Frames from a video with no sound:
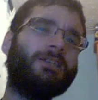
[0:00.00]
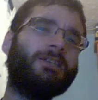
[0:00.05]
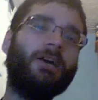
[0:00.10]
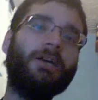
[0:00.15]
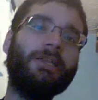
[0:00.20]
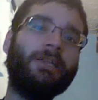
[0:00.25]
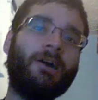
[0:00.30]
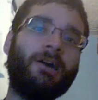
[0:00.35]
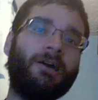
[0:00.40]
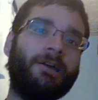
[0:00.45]

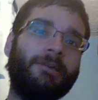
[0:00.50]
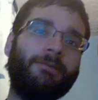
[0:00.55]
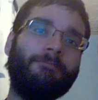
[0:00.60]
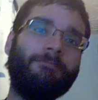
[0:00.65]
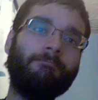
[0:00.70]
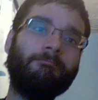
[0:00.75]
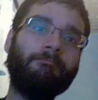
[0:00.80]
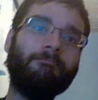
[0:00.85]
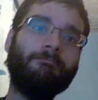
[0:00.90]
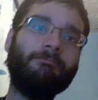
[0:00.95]
Sinai, you
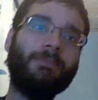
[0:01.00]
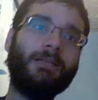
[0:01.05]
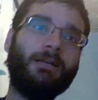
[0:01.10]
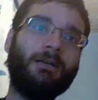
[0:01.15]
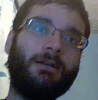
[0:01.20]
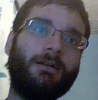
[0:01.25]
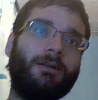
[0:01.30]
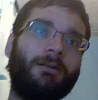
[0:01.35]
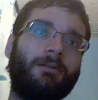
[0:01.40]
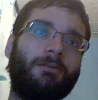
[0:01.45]

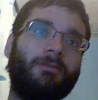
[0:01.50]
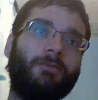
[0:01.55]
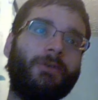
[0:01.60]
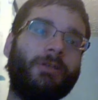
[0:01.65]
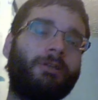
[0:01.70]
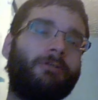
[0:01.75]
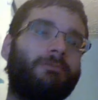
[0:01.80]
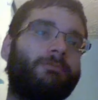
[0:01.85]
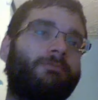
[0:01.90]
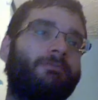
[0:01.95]

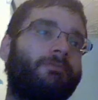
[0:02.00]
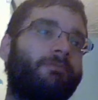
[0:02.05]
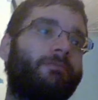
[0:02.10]
know,